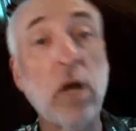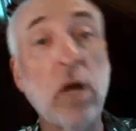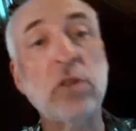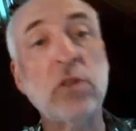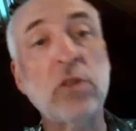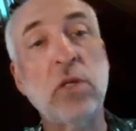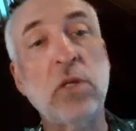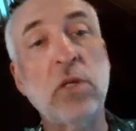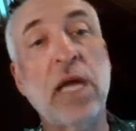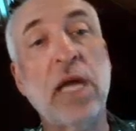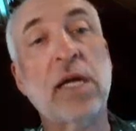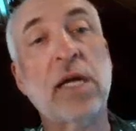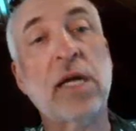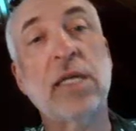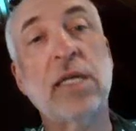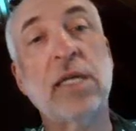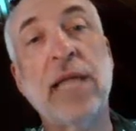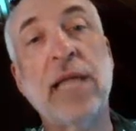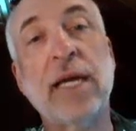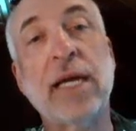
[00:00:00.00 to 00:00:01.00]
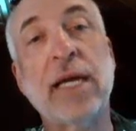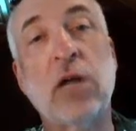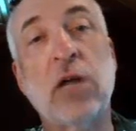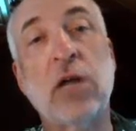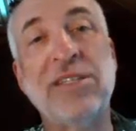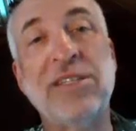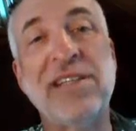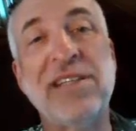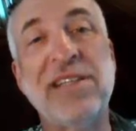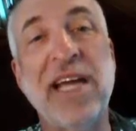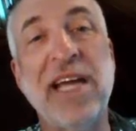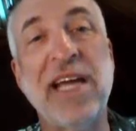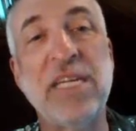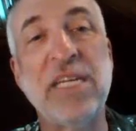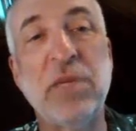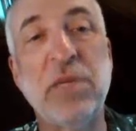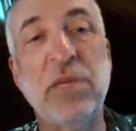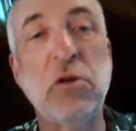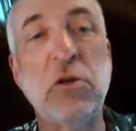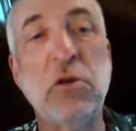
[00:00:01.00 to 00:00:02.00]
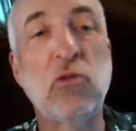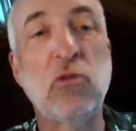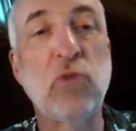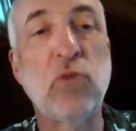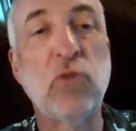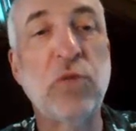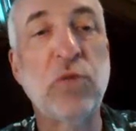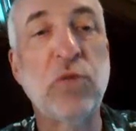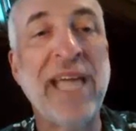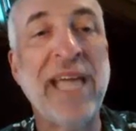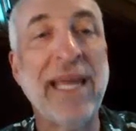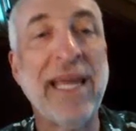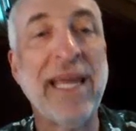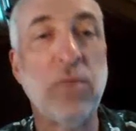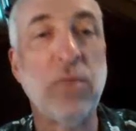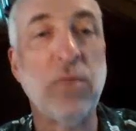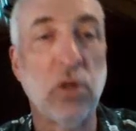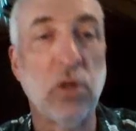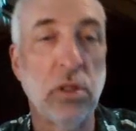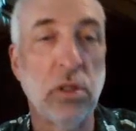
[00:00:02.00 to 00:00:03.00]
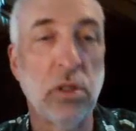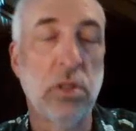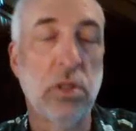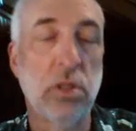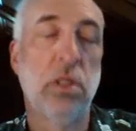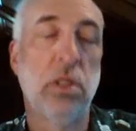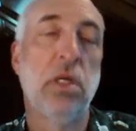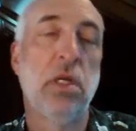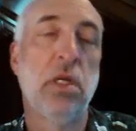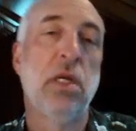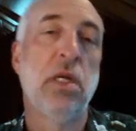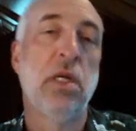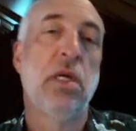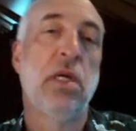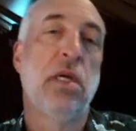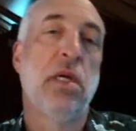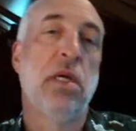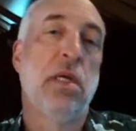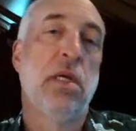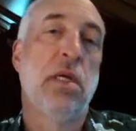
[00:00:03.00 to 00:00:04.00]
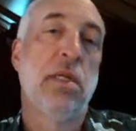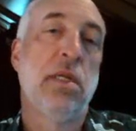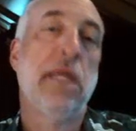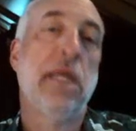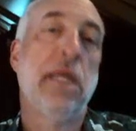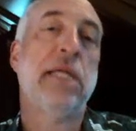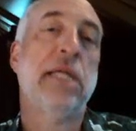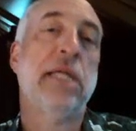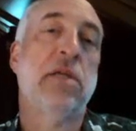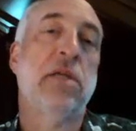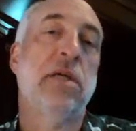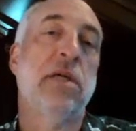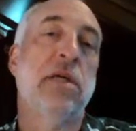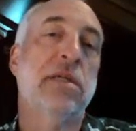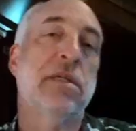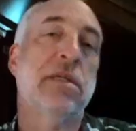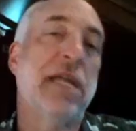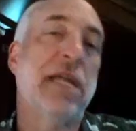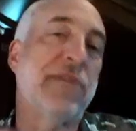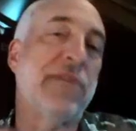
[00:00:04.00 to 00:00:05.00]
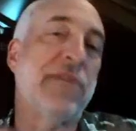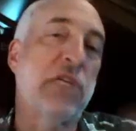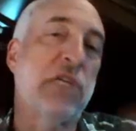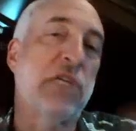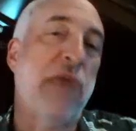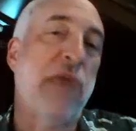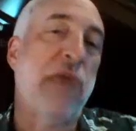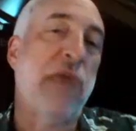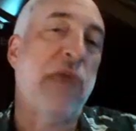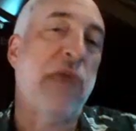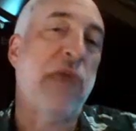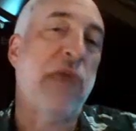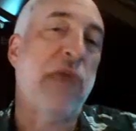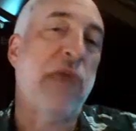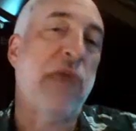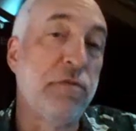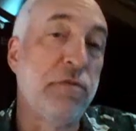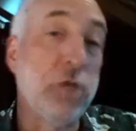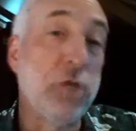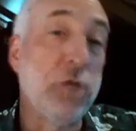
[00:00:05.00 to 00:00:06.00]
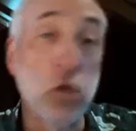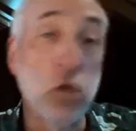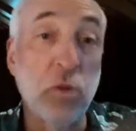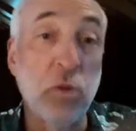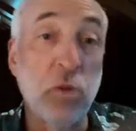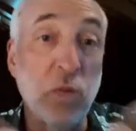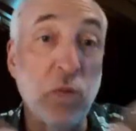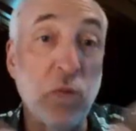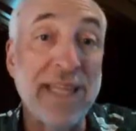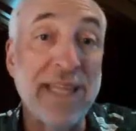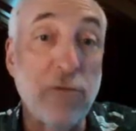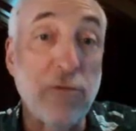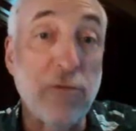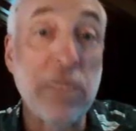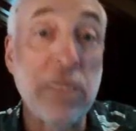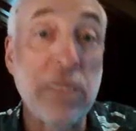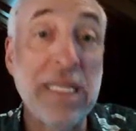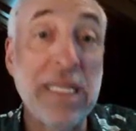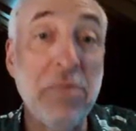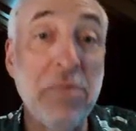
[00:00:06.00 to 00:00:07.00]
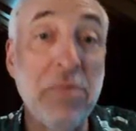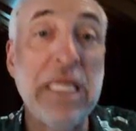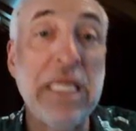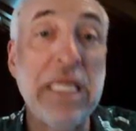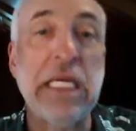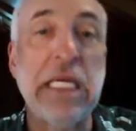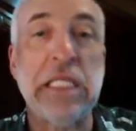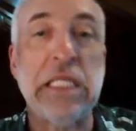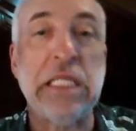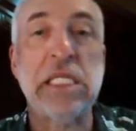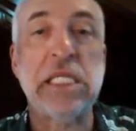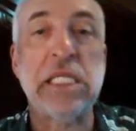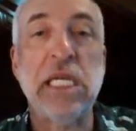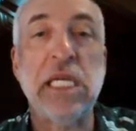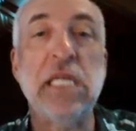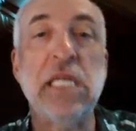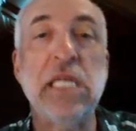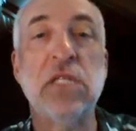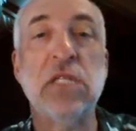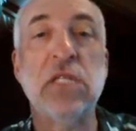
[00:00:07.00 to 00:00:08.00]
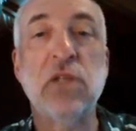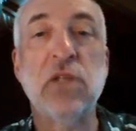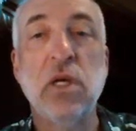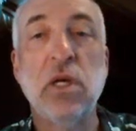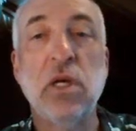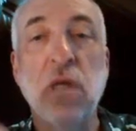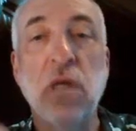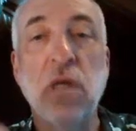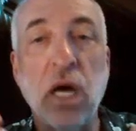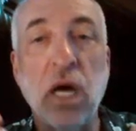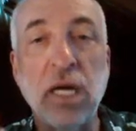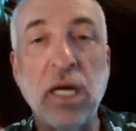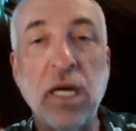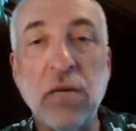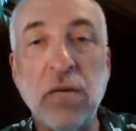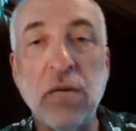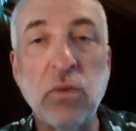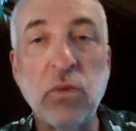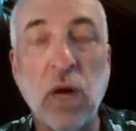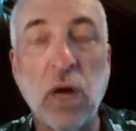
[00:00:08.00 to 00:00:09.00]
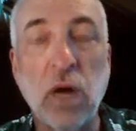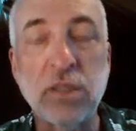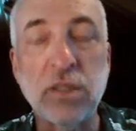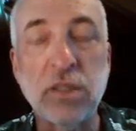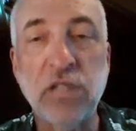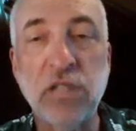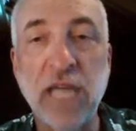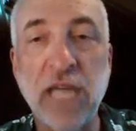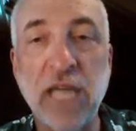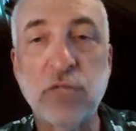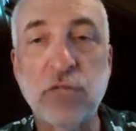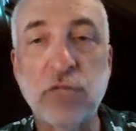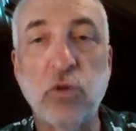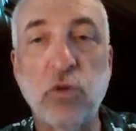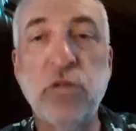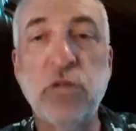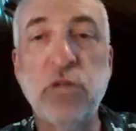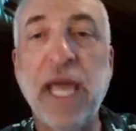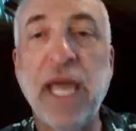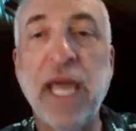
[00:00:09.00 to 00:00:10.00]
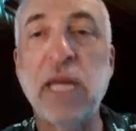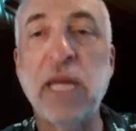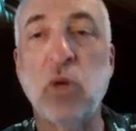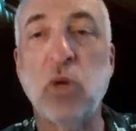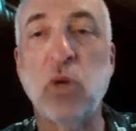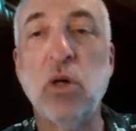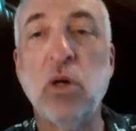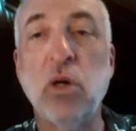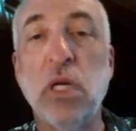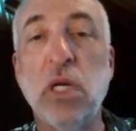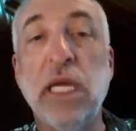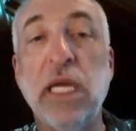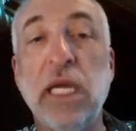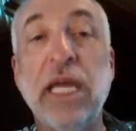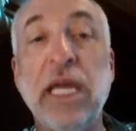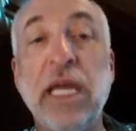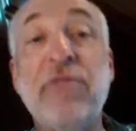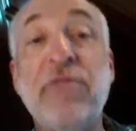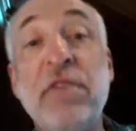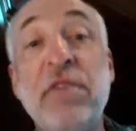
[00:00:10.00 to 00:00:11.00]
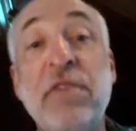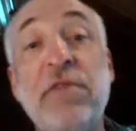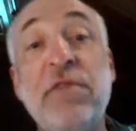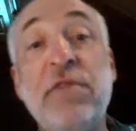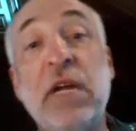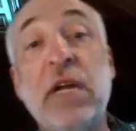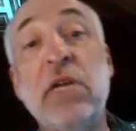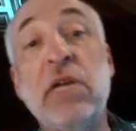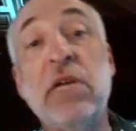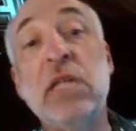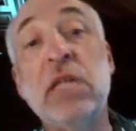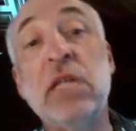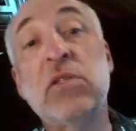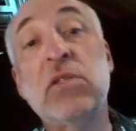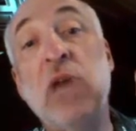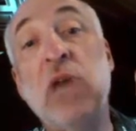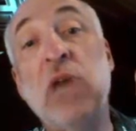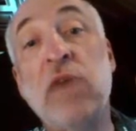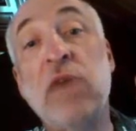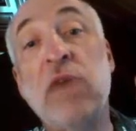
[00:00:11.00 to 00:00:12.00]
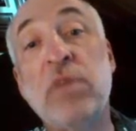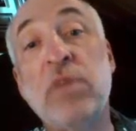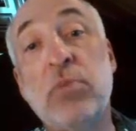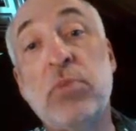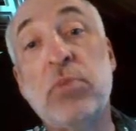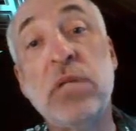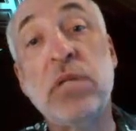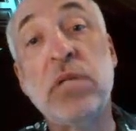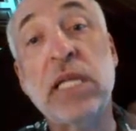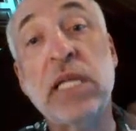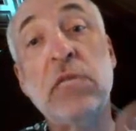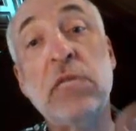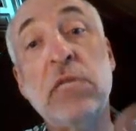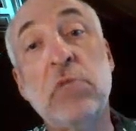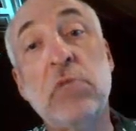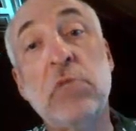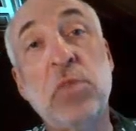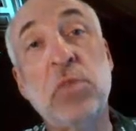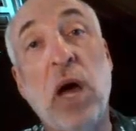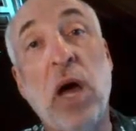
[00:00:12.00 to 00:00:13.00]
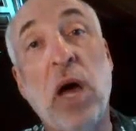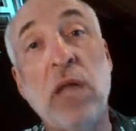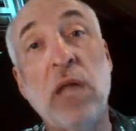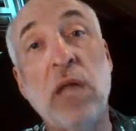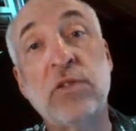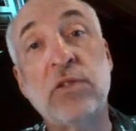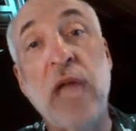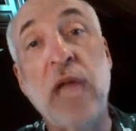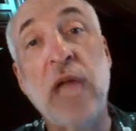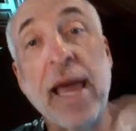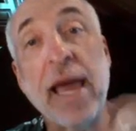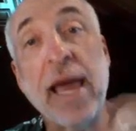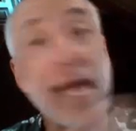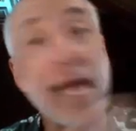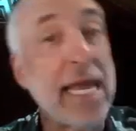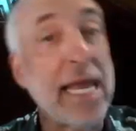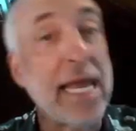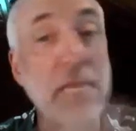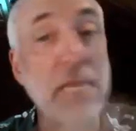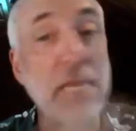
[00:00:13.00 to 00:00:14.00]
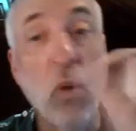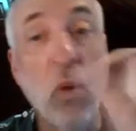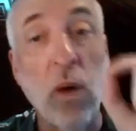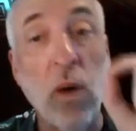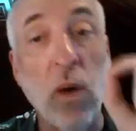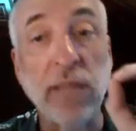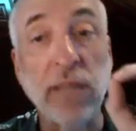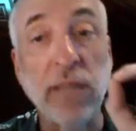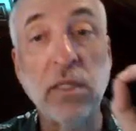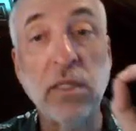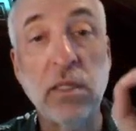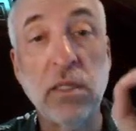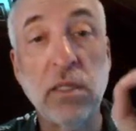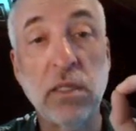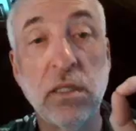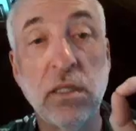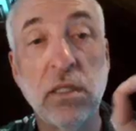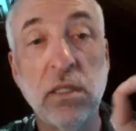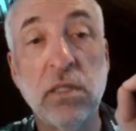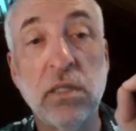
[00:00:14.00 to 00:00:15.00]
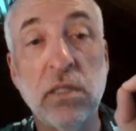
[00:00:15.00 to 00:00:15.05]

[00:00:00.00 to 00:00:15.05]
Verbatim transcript: We would also like our design to be rotatable. Now, that's a kind of a graphical view, but what that really means is our design is rotatable if the variance of the predicted response at any point